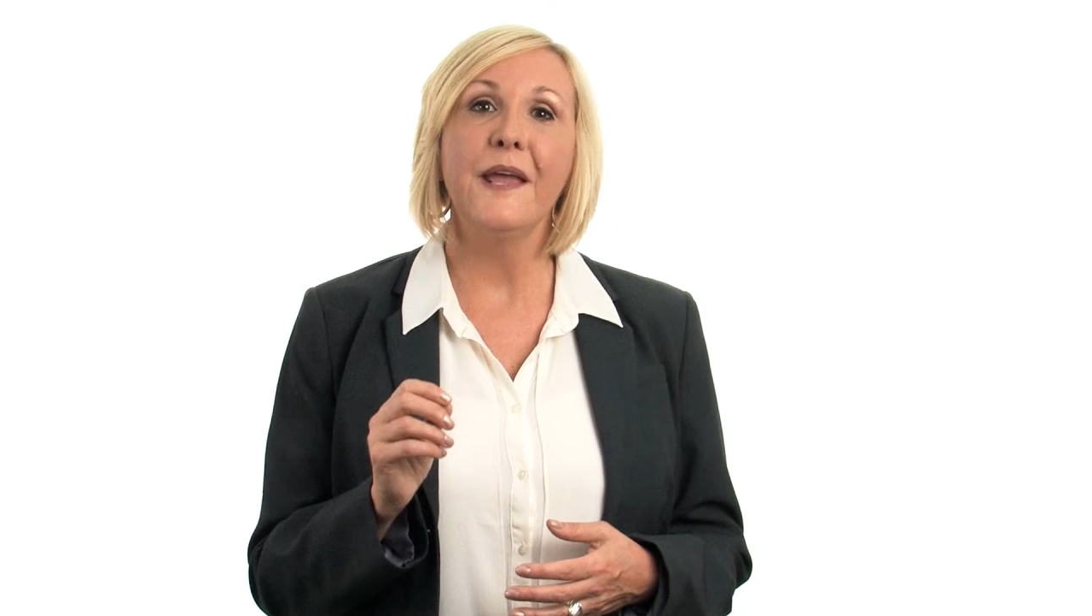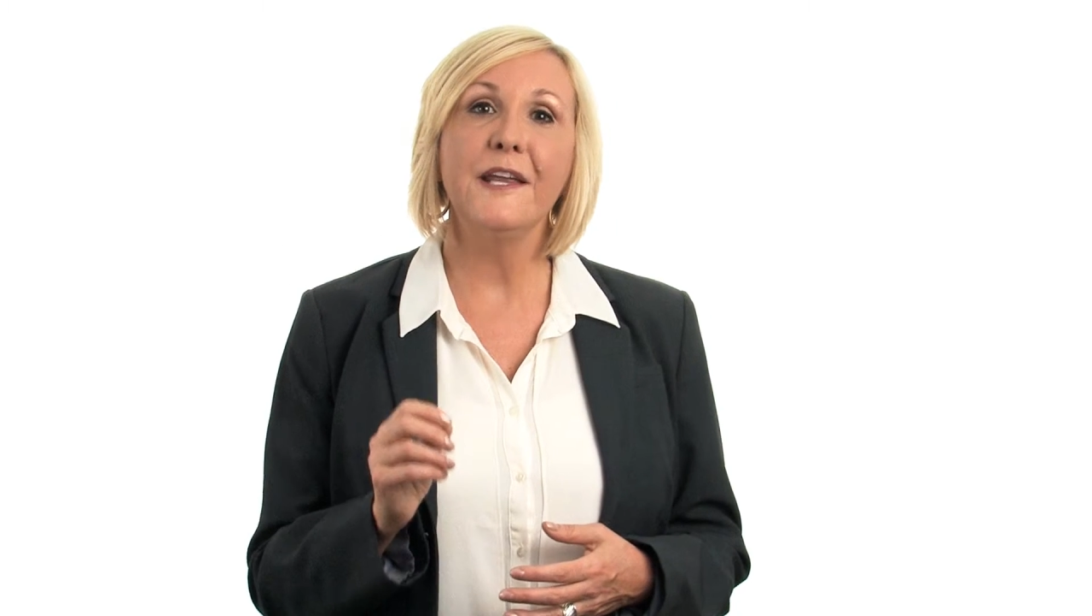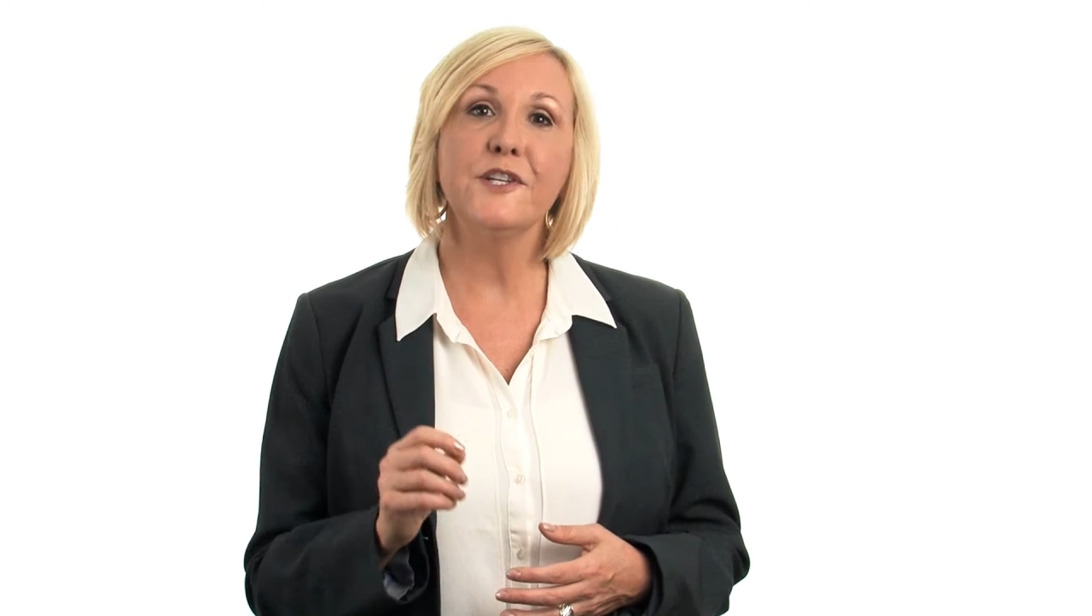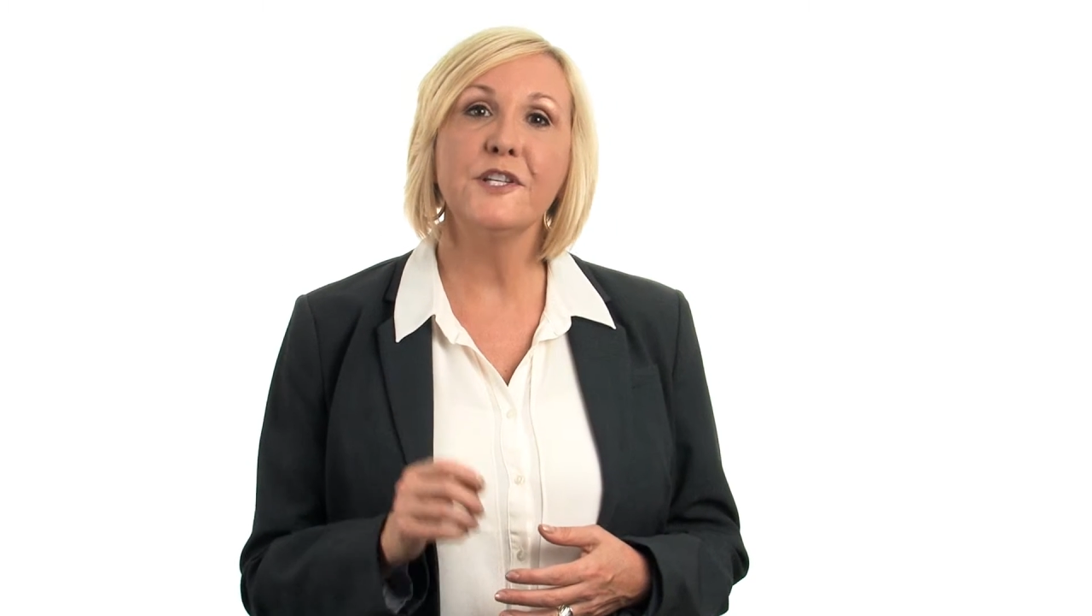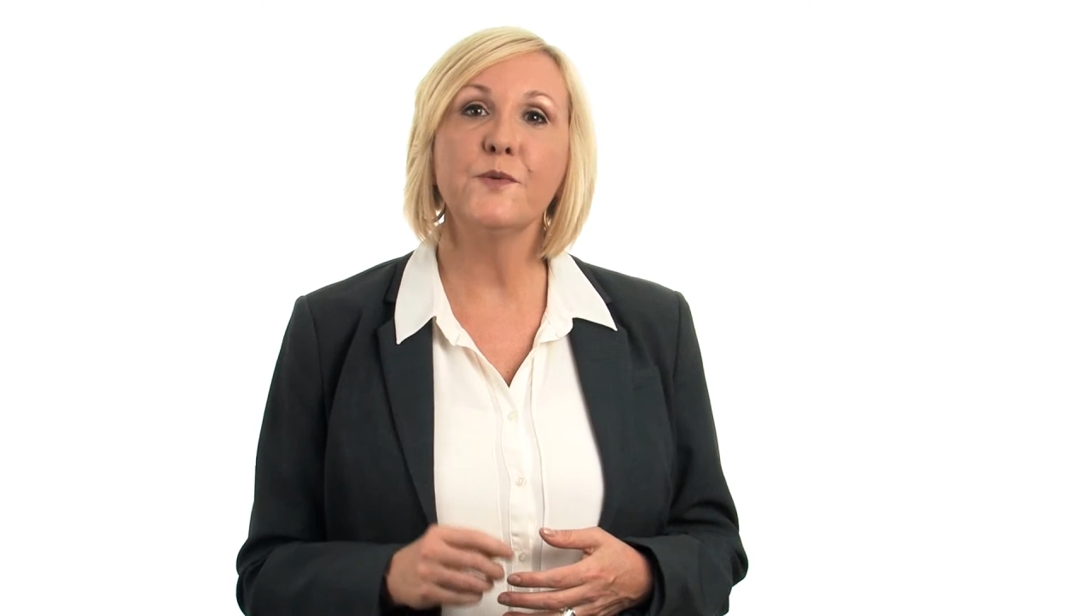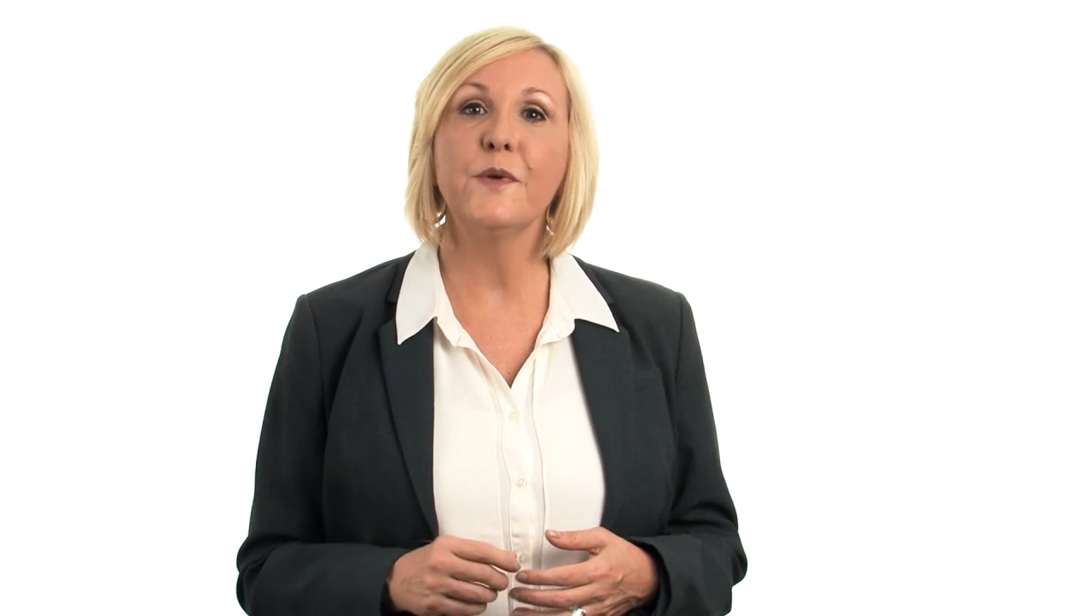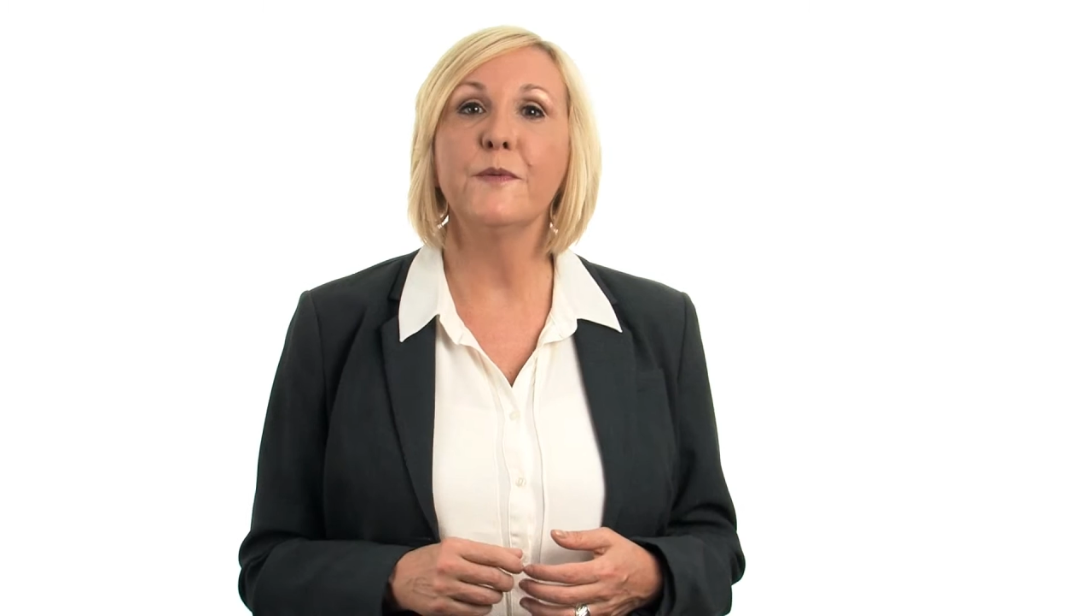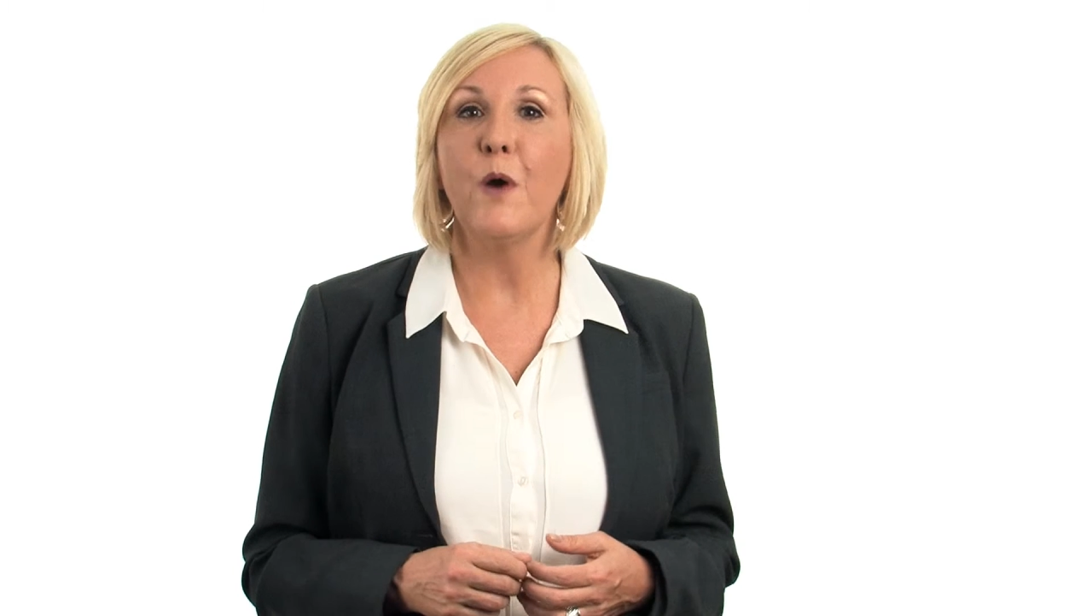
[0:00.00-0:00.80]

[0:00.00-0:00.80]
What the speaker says: Patients with